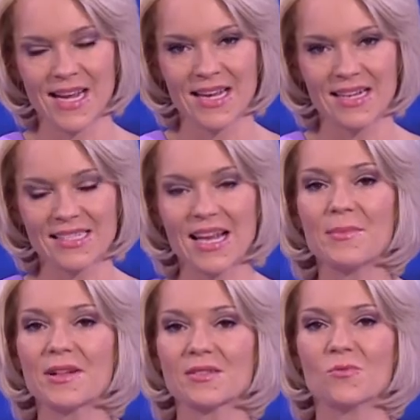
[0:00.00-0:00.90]
Sam
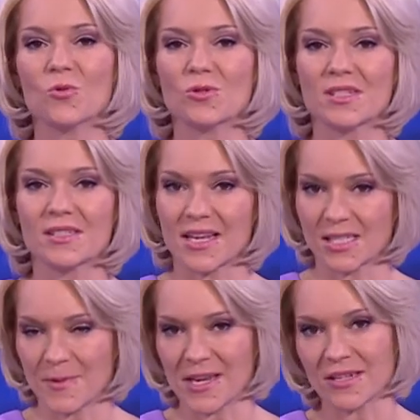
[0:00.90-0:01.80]
Elton Walters there
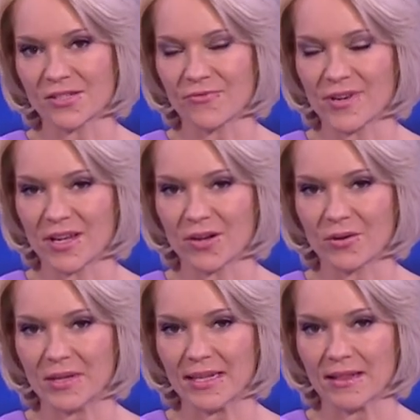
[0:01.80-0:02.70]
speaking to Rico
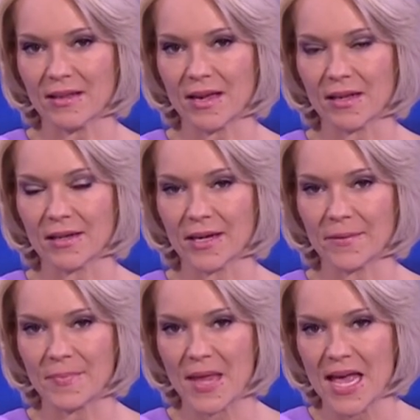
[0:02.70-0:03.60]
a little earlier.
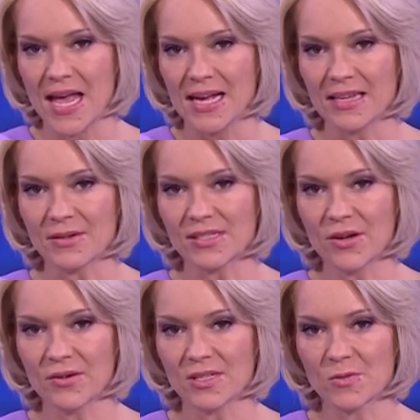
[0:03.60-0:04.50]
Now, it's
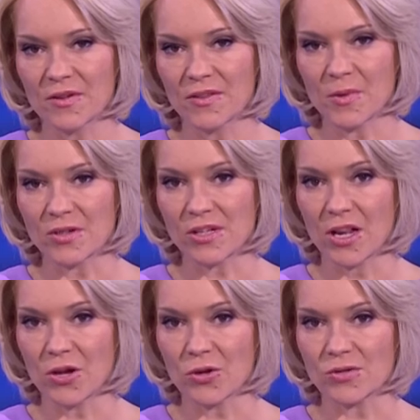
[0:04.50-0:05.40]
known as one of the most
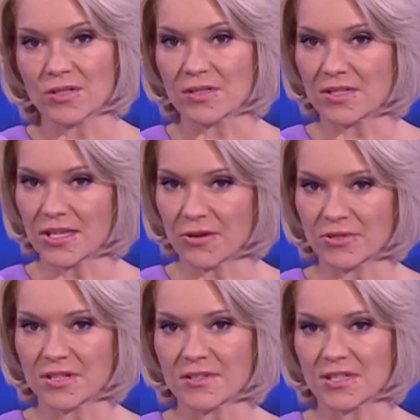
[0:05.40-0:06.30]
closed and
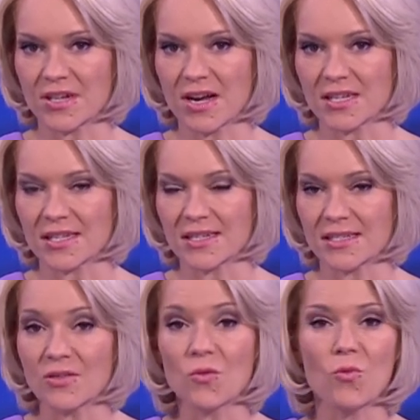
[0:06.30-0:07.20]
secretive societies
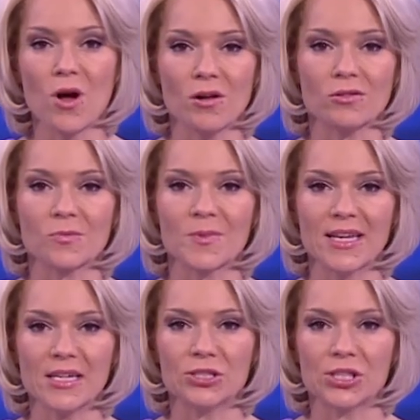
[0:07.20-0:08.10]
in the world, but
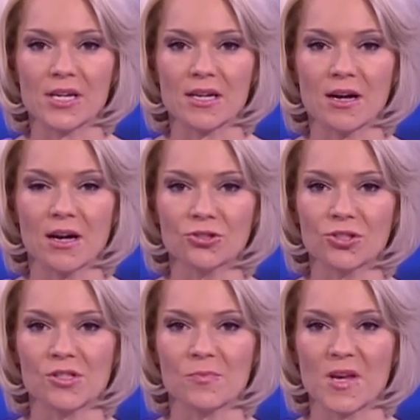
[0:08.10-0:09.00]
each year,
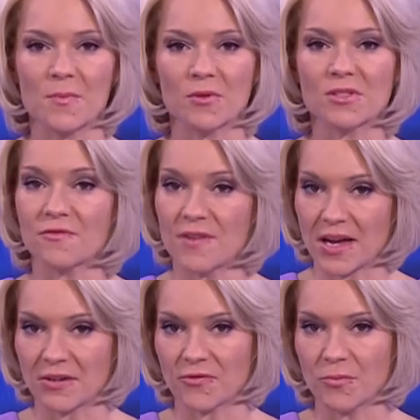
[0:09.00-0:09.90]
hundreds of people
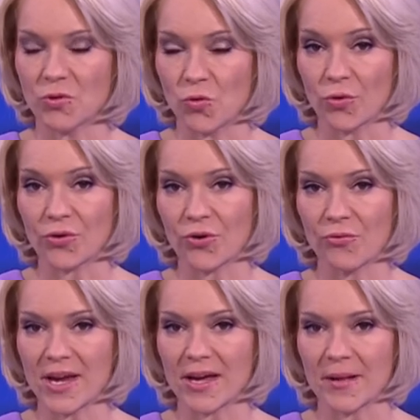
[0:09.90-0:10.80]
defect from North
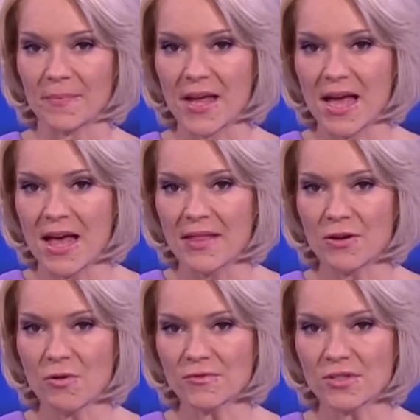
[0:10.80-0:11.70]
Korea. They're
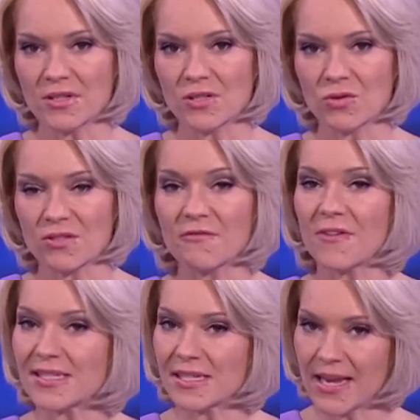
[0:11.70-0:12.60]
often a source of
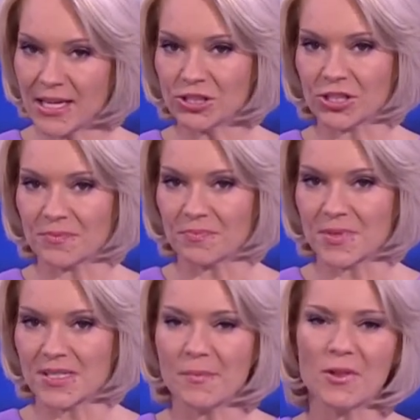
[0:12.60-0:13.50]
fascination, but
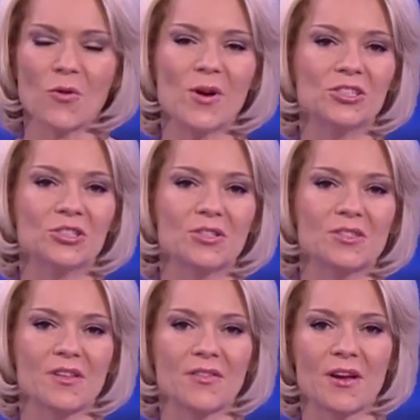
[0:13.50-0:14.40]
some of the questions
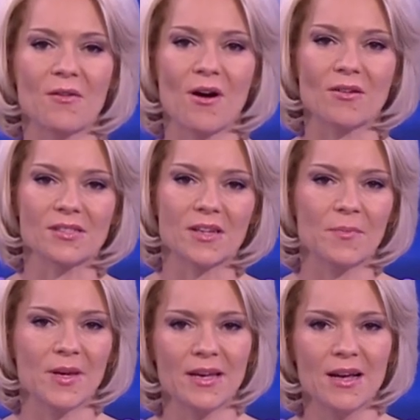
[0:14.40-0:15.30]
that they're asked can
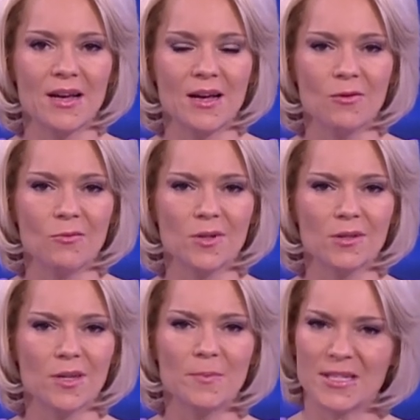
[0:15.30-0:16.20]
be, well,
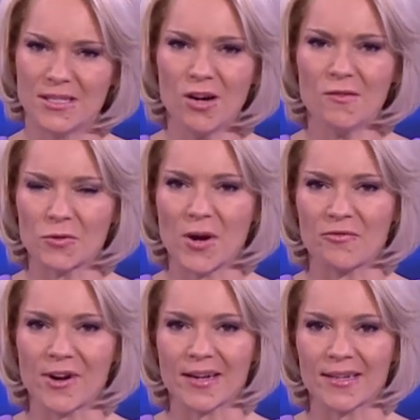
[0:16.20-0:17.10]
a bit daft, quite
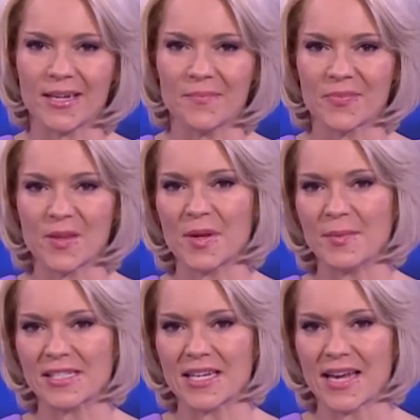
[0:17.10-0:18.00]
frankly. The
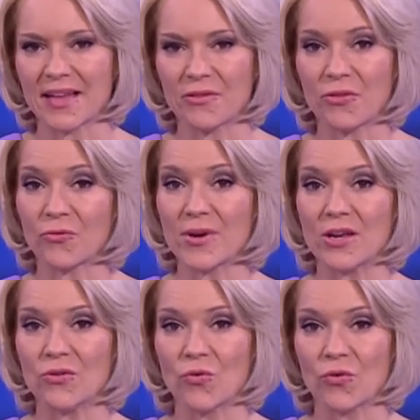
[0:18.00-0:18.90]
BBC gathered three
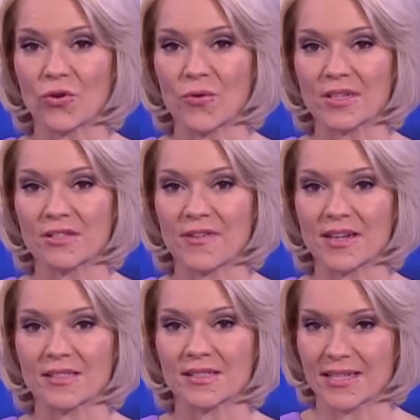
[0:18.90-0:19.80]
North Korean
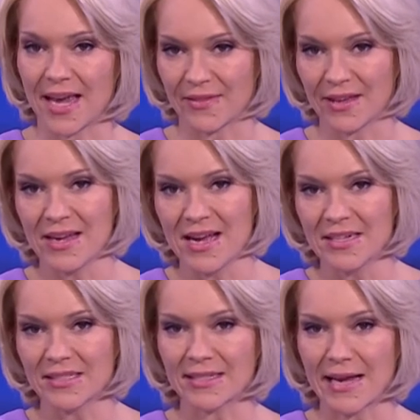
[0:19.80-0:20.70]
defectors together
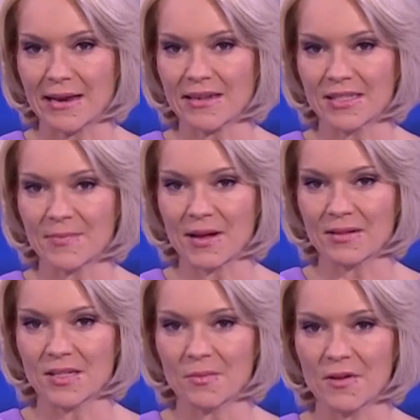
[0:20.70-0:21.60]
to tell us about
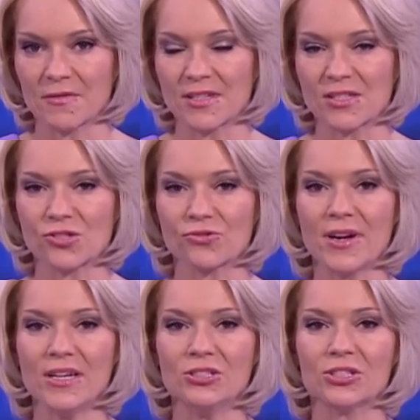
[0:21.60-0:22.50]
some of the
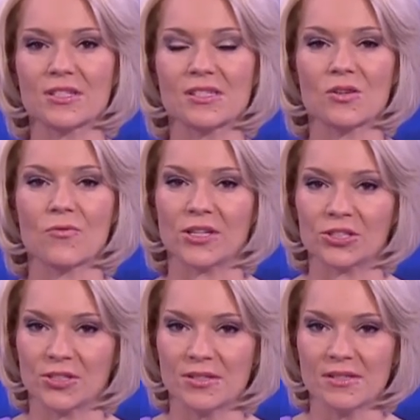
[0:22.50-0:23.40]
strangest
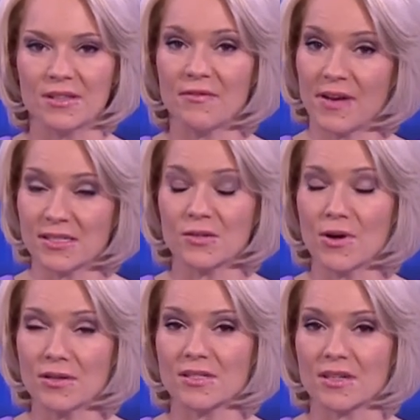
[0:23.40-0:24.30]
questions they've had to
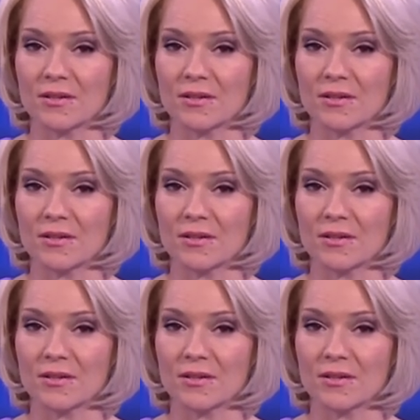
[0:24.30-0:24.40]
answer.